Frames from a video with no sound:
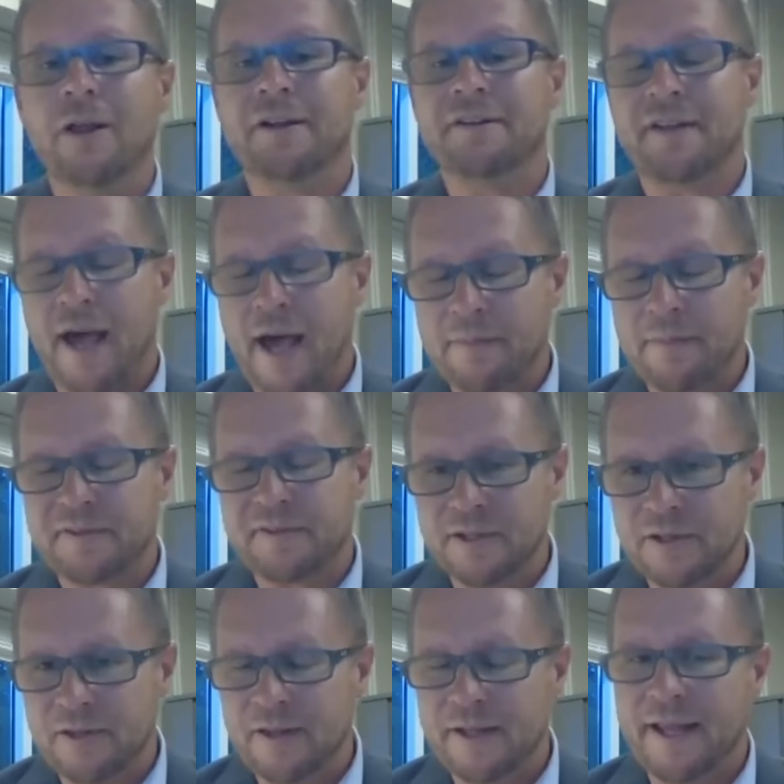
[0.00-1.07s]
is
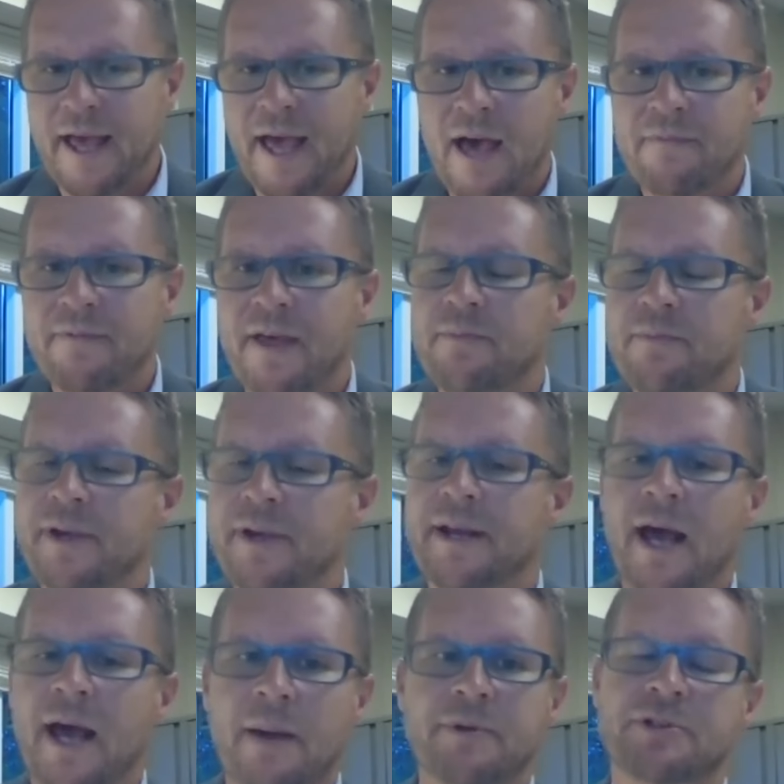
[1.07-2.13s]
absolutely to have that be an
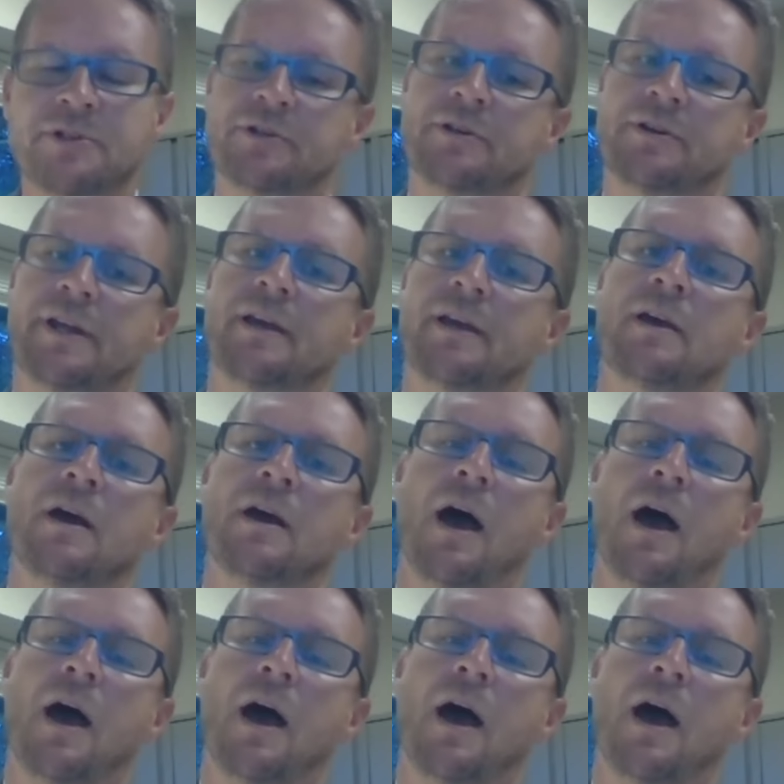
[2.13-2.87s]
opportunity.